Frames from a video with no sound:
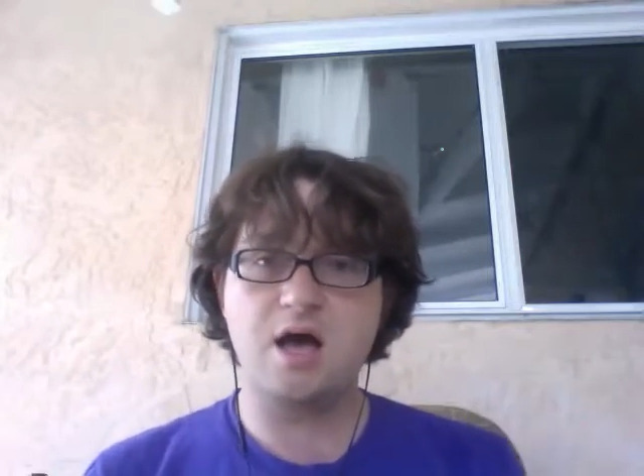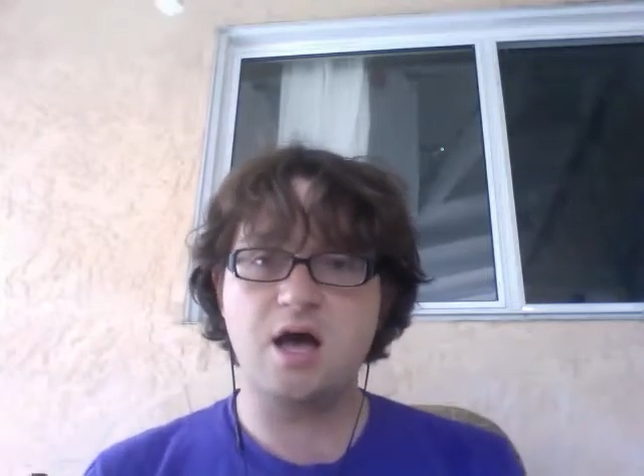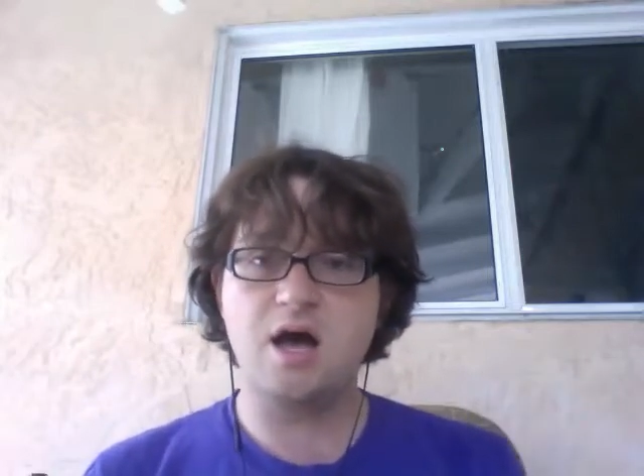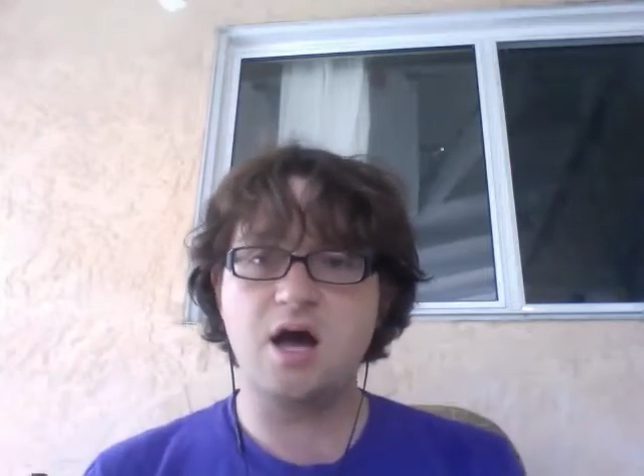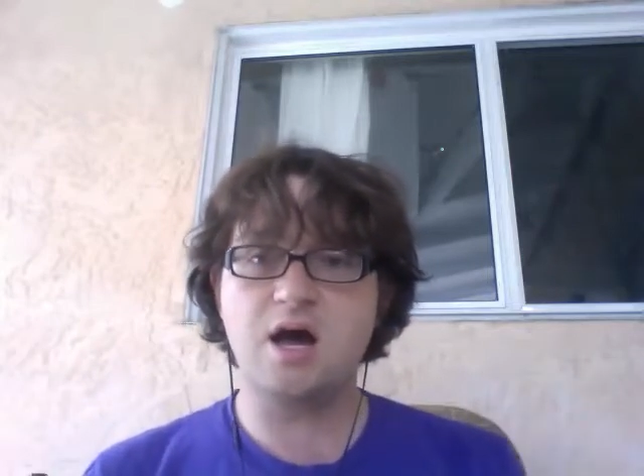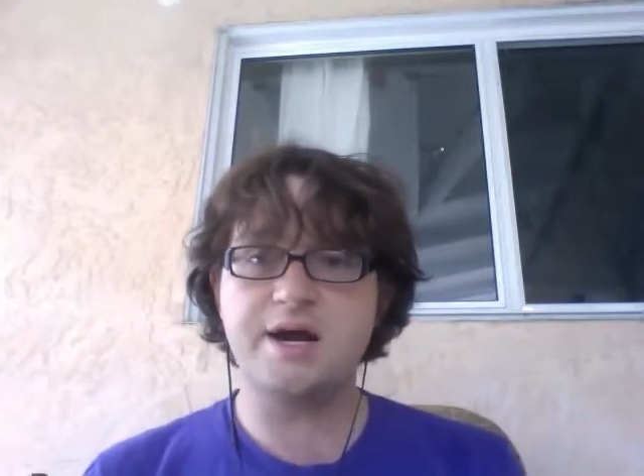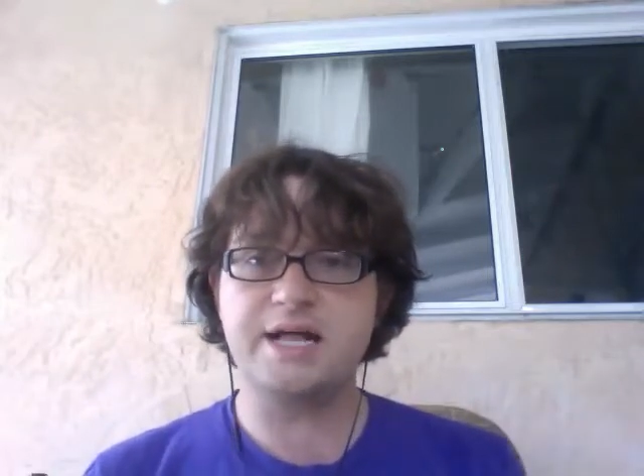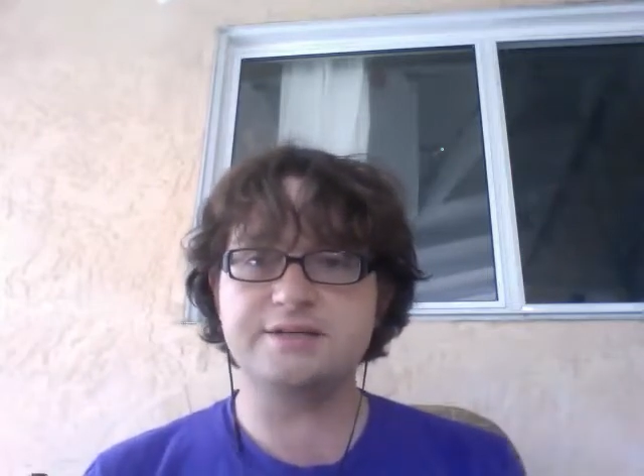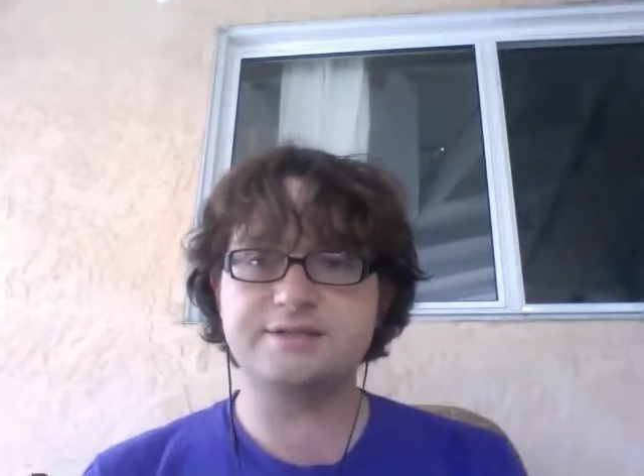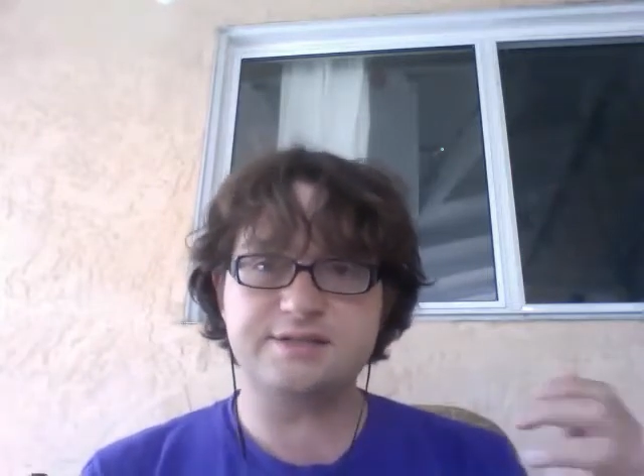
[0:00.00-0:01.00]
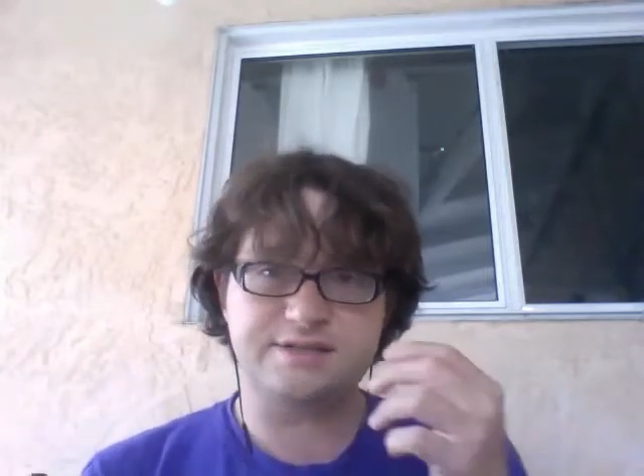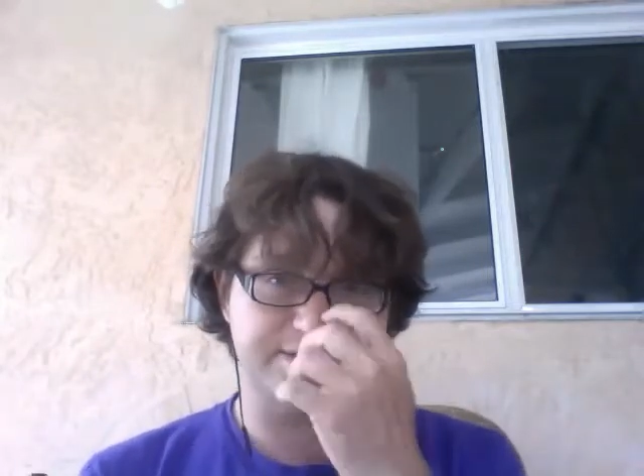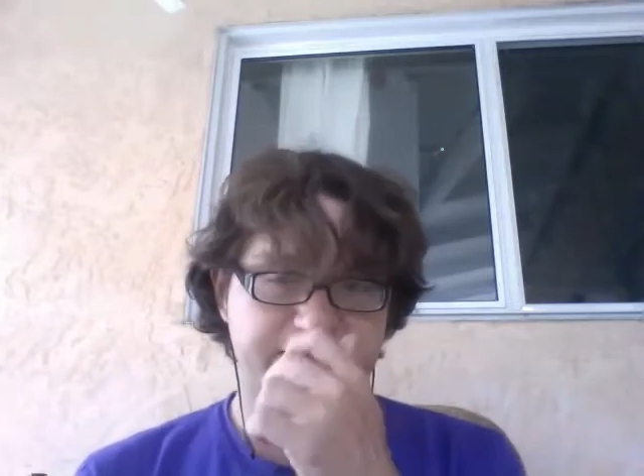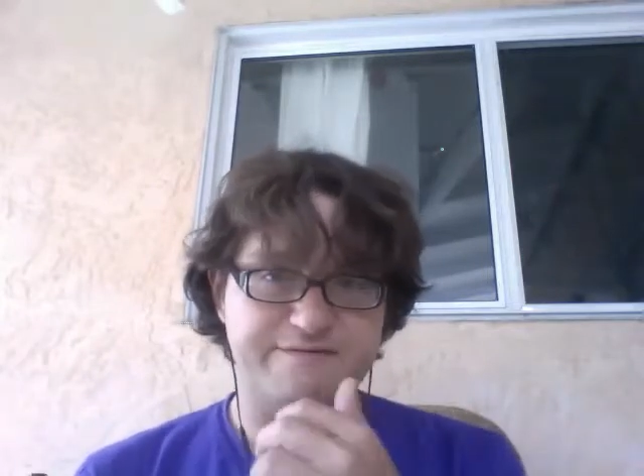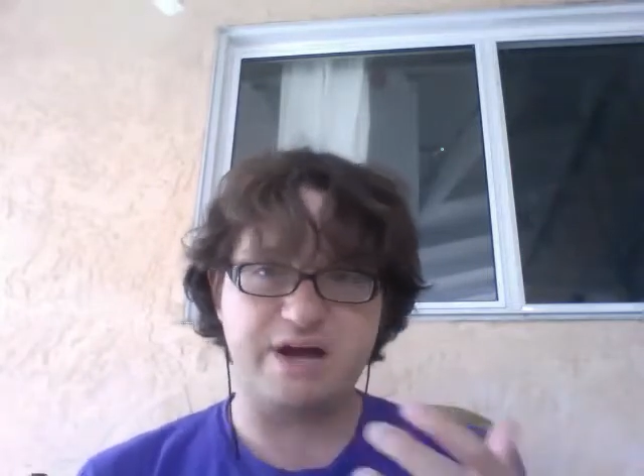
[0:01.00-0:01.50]
analysis, it's
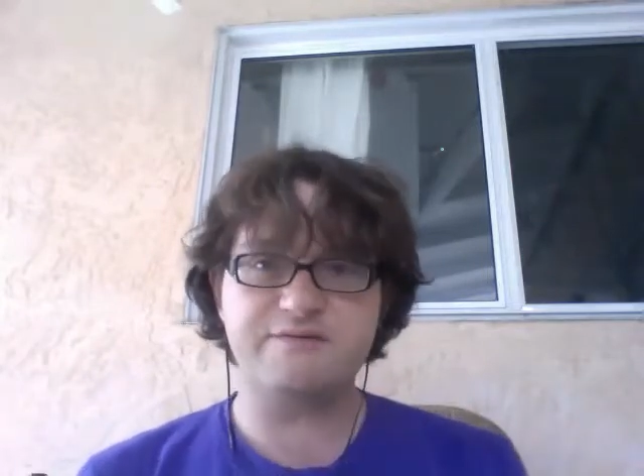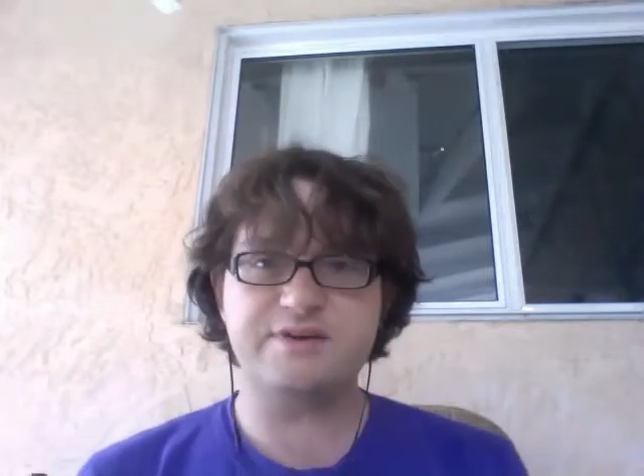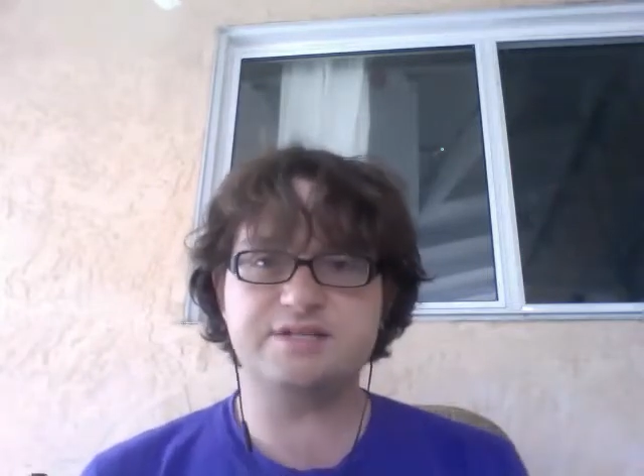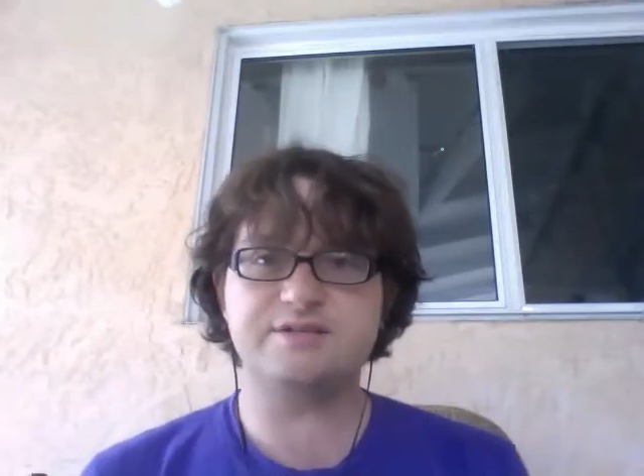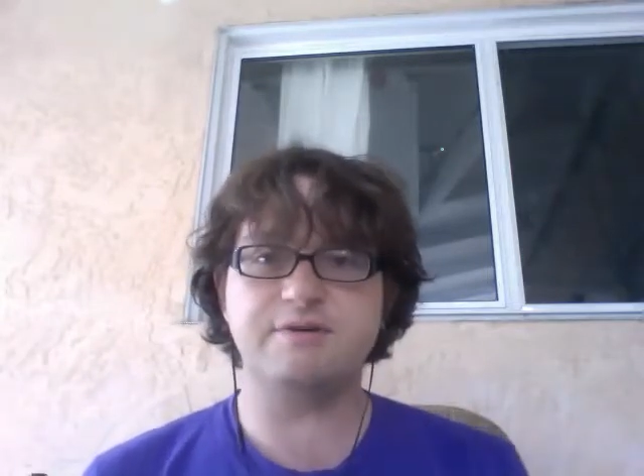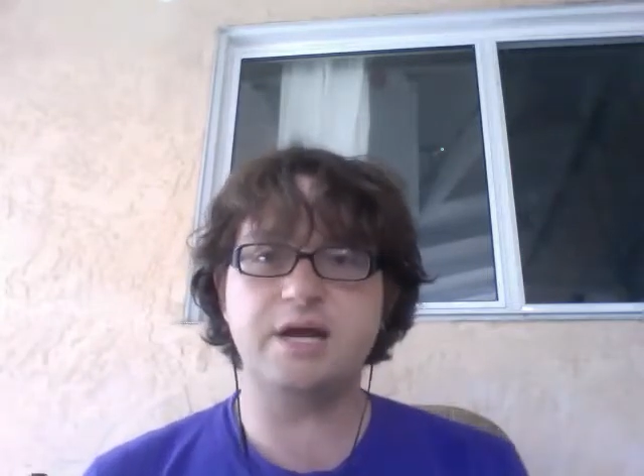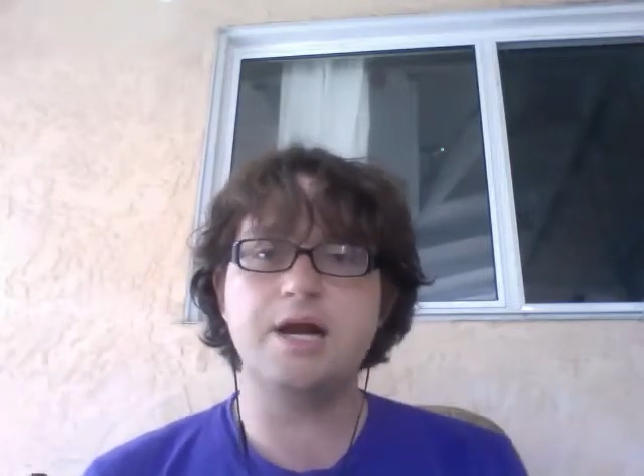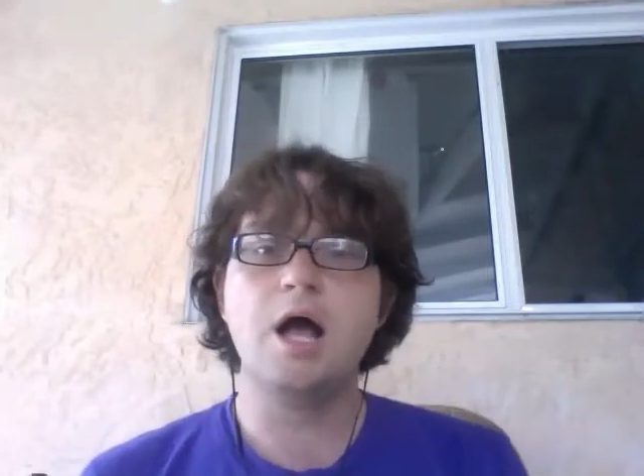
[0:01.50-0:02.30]
kind of obvious, right?